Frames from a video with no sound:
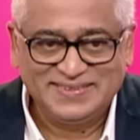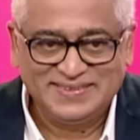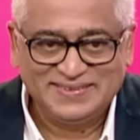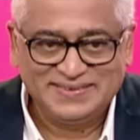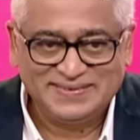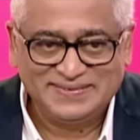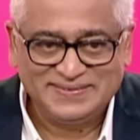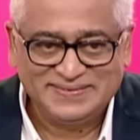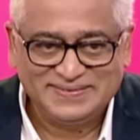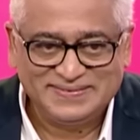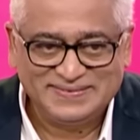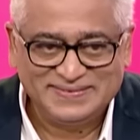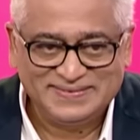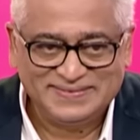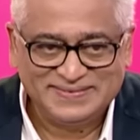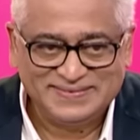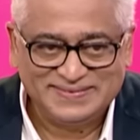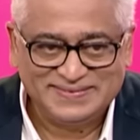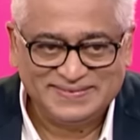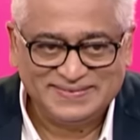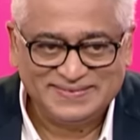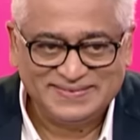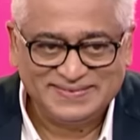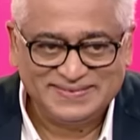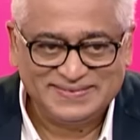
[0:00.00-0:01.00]

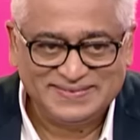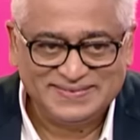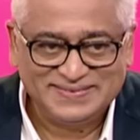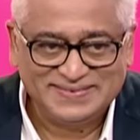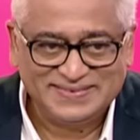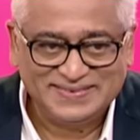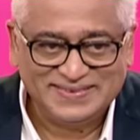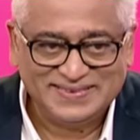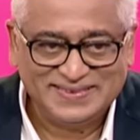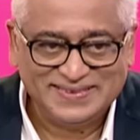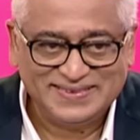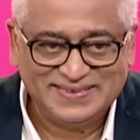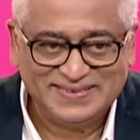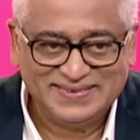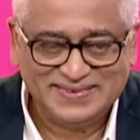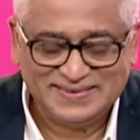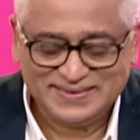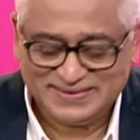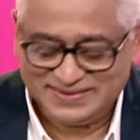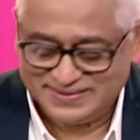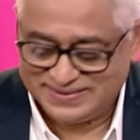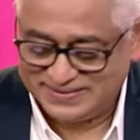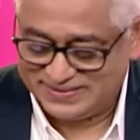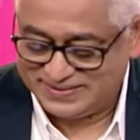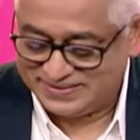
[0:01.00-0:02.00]

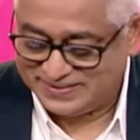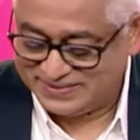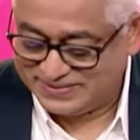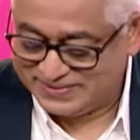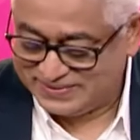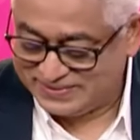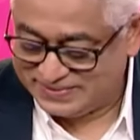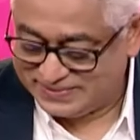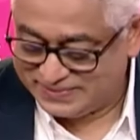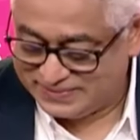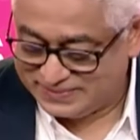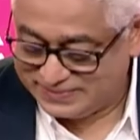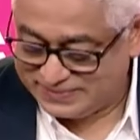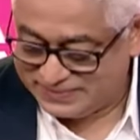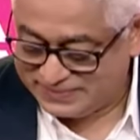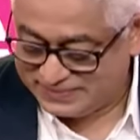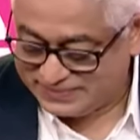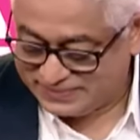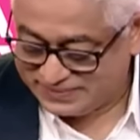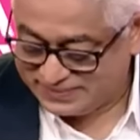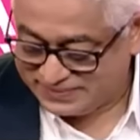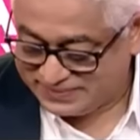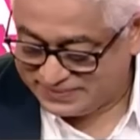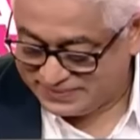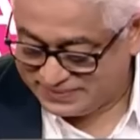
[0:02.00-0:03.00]

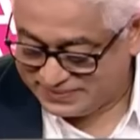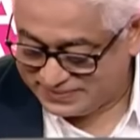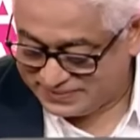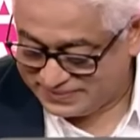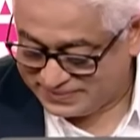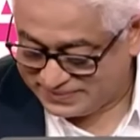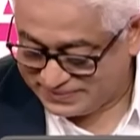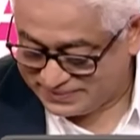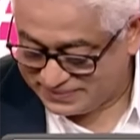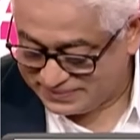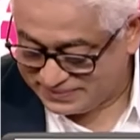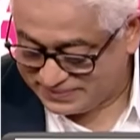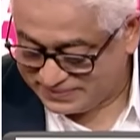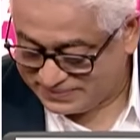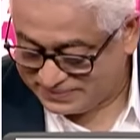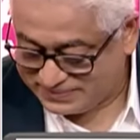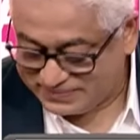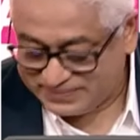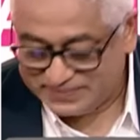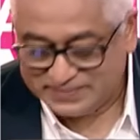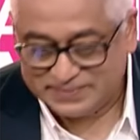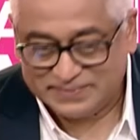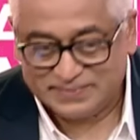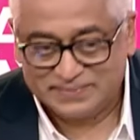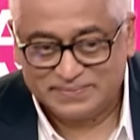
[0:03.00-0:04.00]

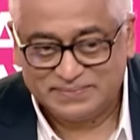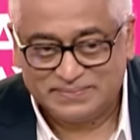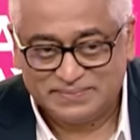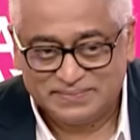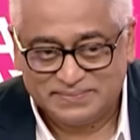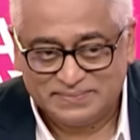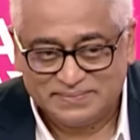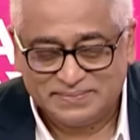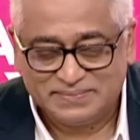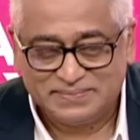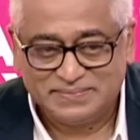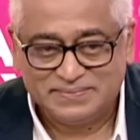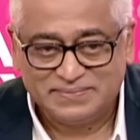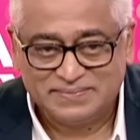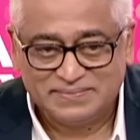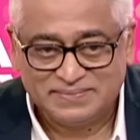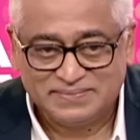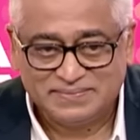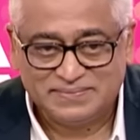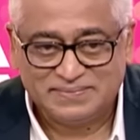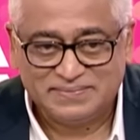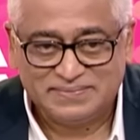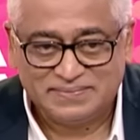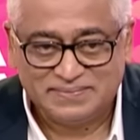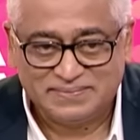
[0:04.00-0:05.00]

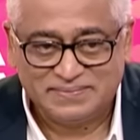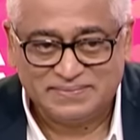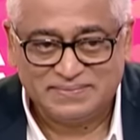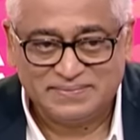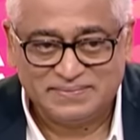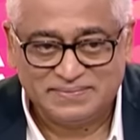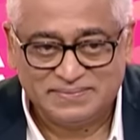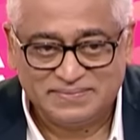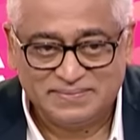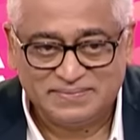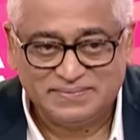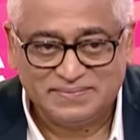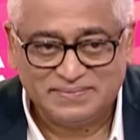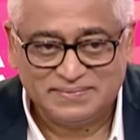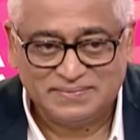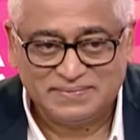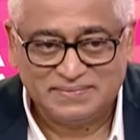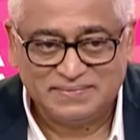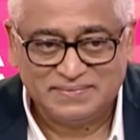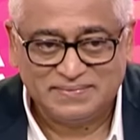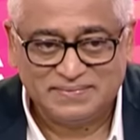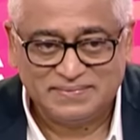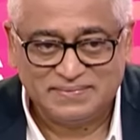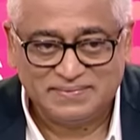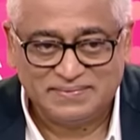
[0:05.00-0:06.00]

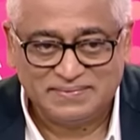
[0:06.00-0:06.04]
(silent)